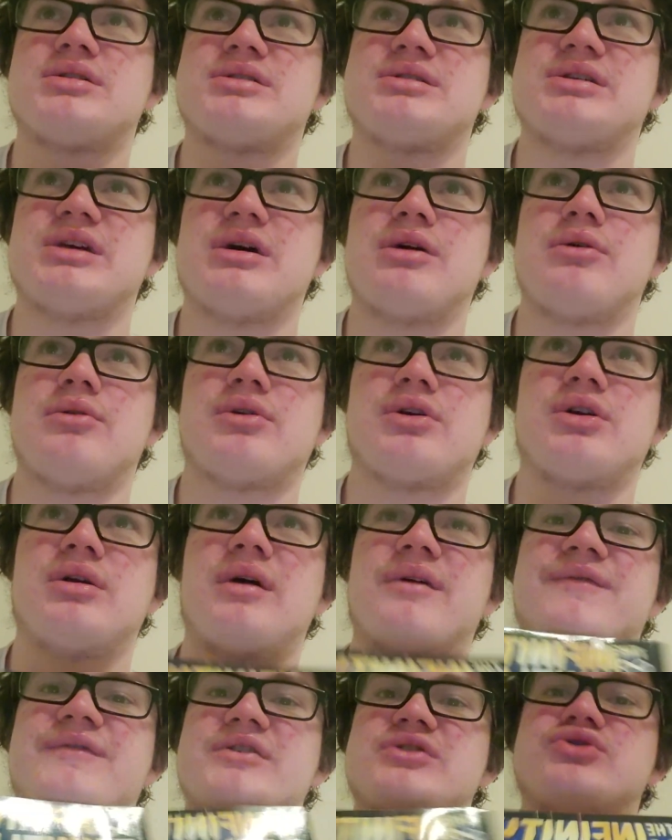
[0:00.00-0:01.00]
So
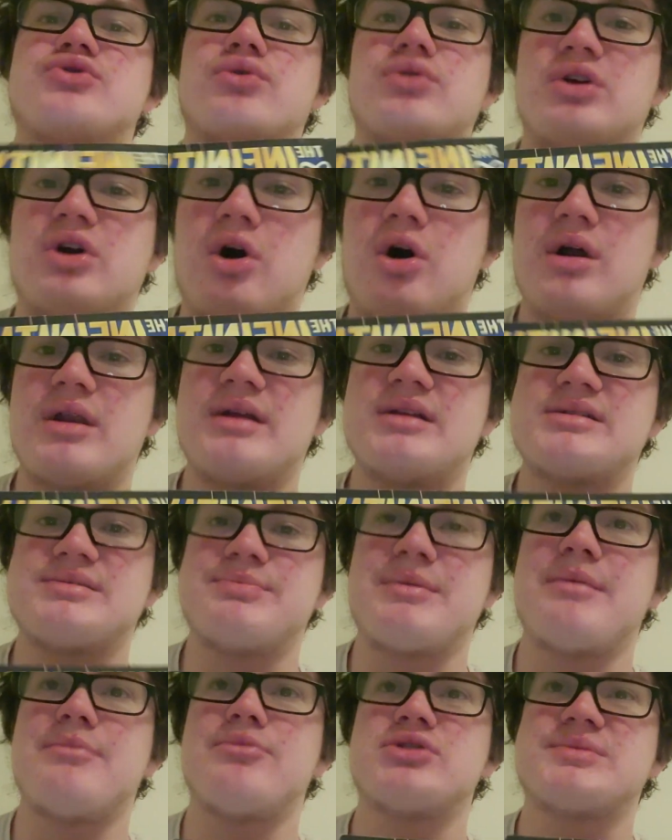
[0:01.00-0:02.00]
official
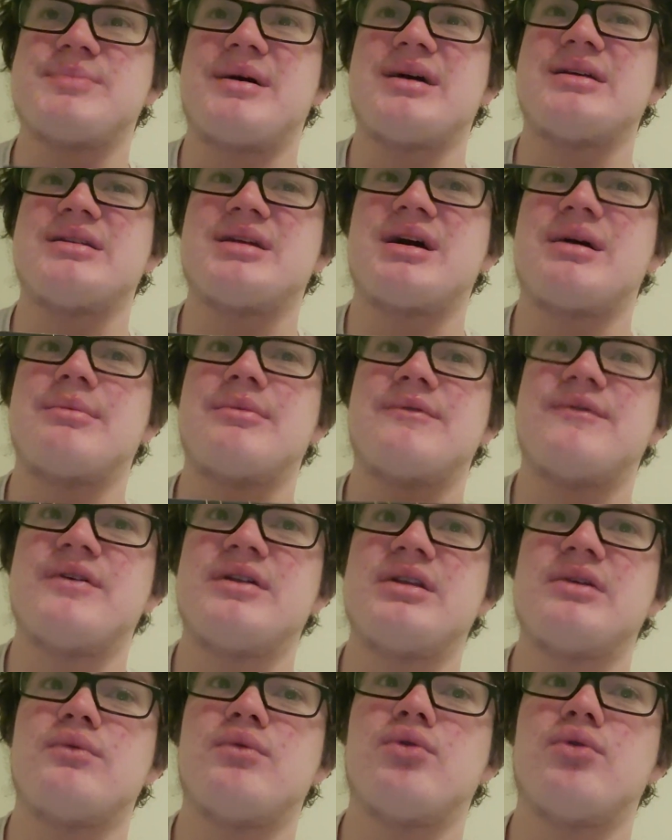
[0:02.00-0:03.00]
Guardians members by the time
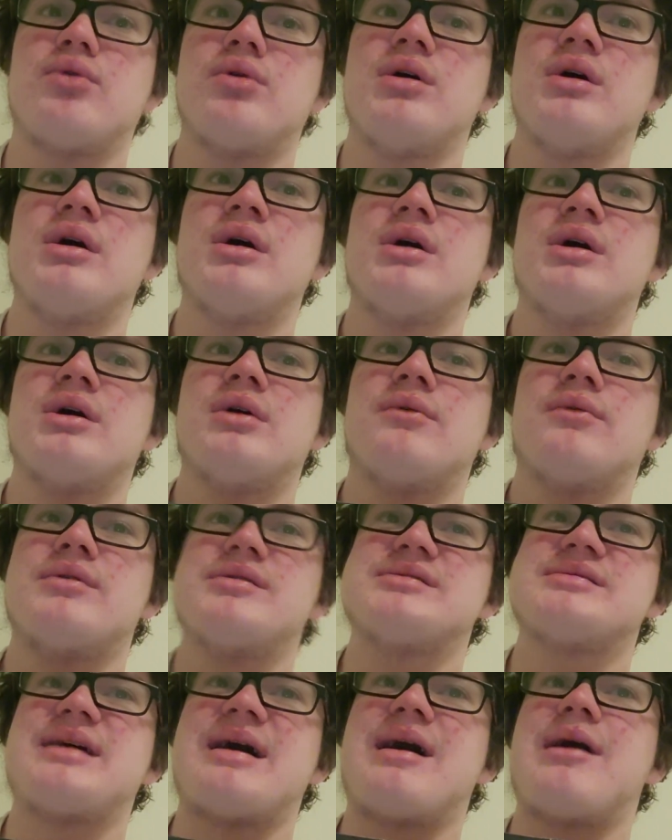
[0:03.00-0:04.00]
Infinity War
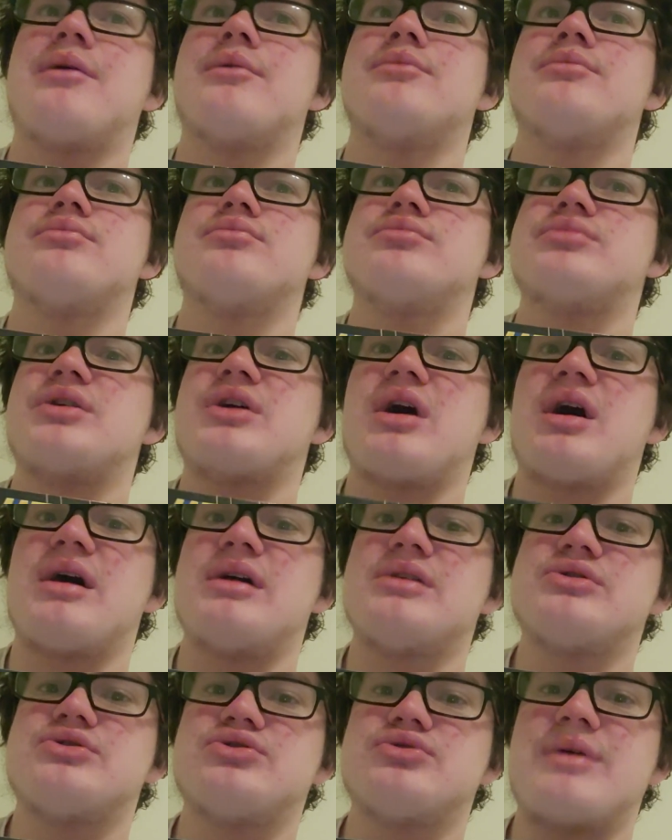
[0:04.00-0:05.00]
was out, you
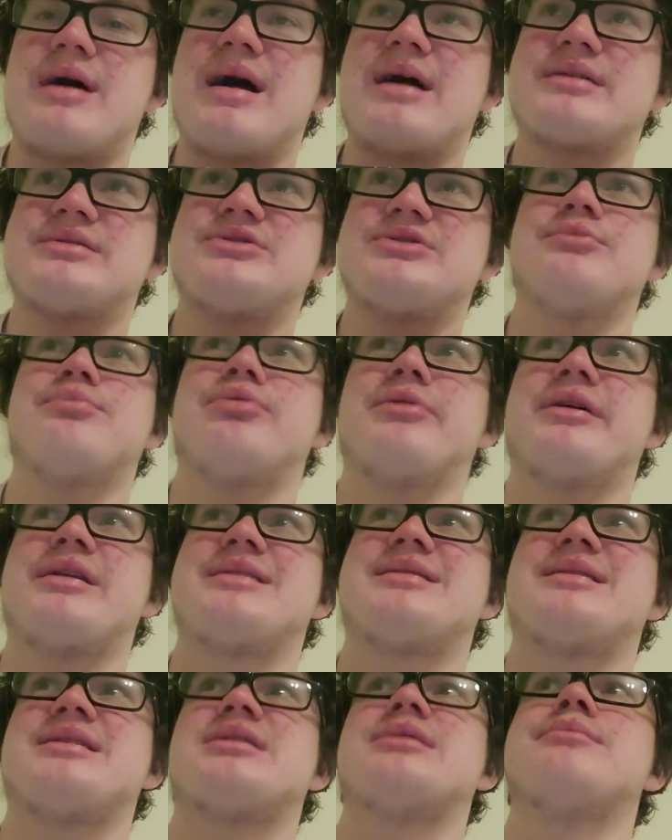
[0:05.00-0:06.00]
got Drax, who played, I
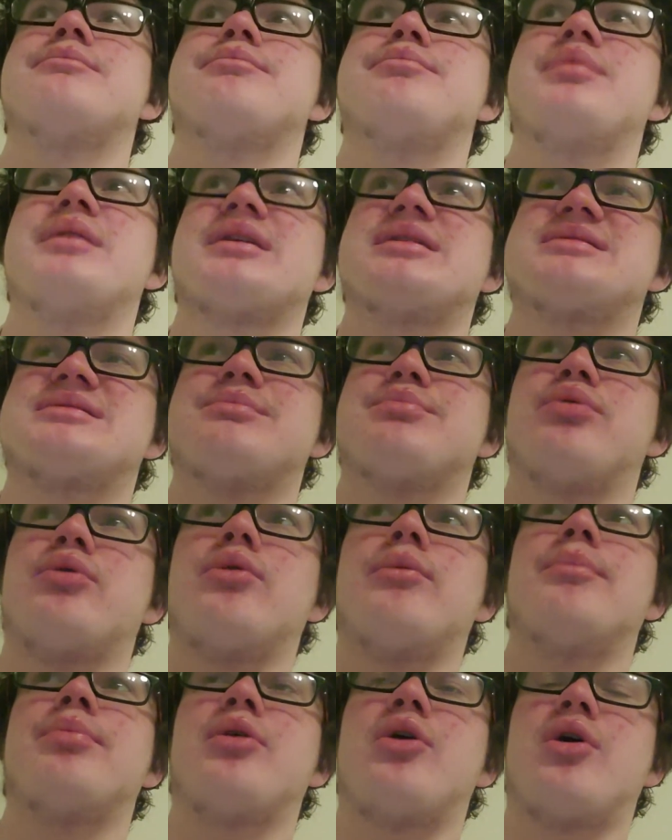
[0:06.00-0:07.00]
think, the biggest
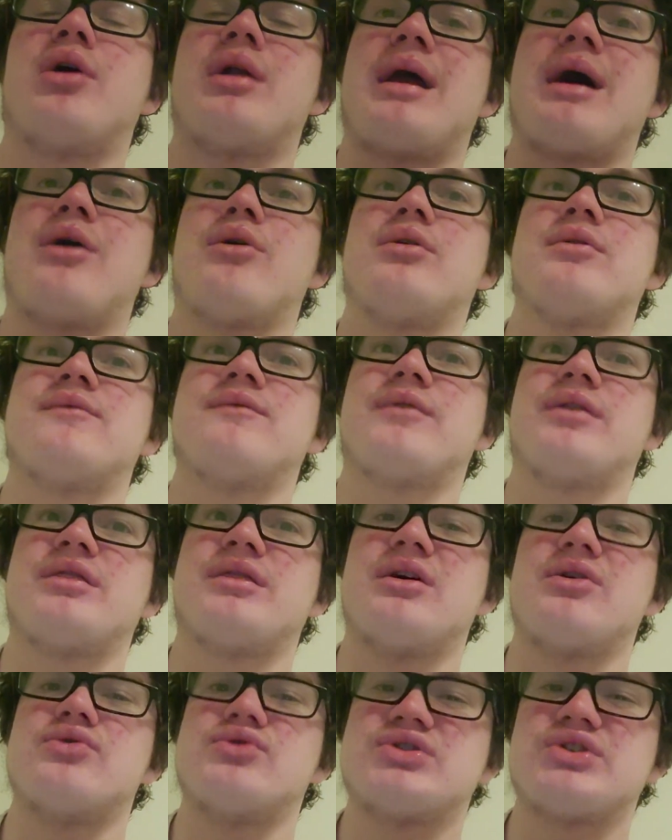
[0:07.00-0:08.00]
important part out of
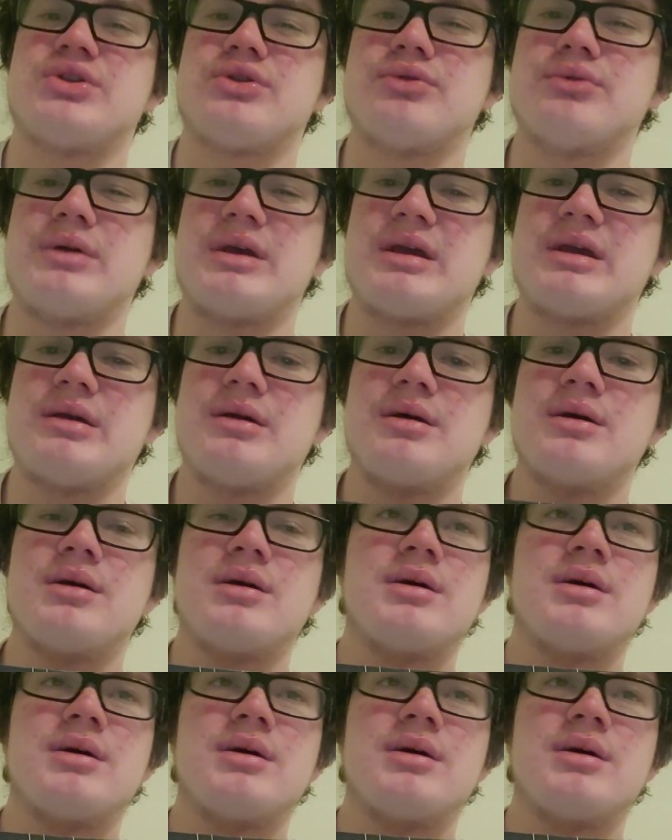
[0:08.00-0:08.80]
those 3.